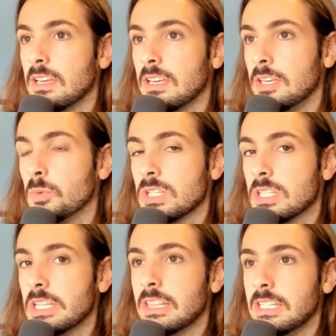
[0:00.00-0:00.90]
he was
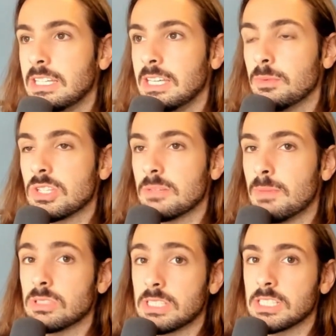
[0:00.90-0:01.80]
the
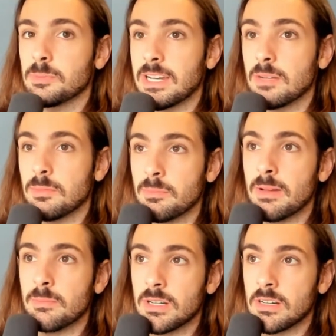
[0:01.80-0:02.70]
most expendable
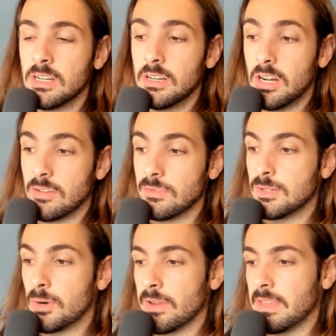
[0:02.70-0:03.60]
member of the
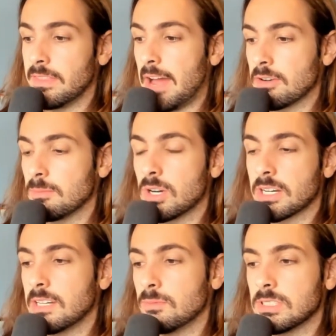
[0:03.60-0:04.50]
core, and then Lauri
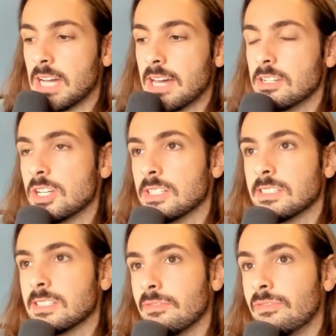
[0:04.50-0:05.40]
Markkanen was kind of
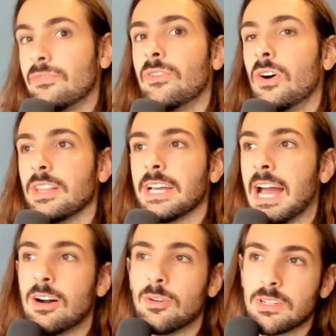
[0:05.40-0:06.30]
just falling
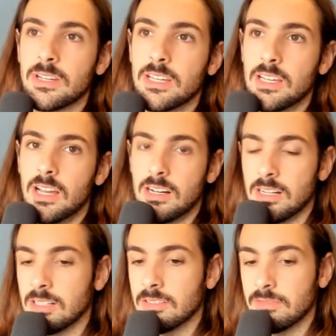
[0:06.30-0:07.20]
out
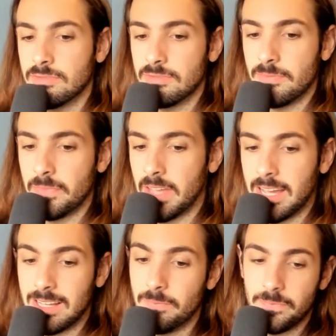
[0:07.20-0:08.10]
of
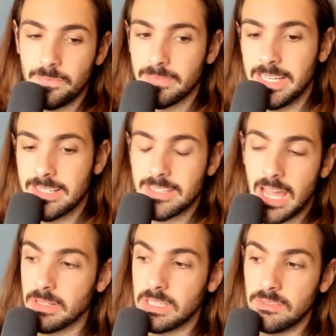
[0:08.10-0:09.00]
his time
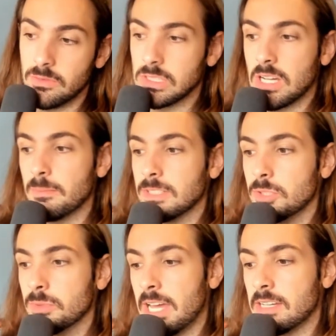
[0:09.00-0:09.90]
in Cleveland was coming to
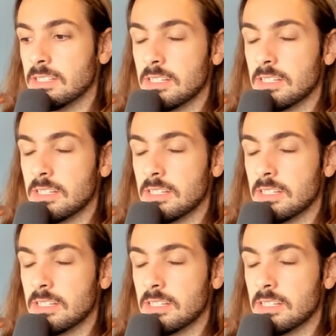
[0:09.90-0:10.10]
an end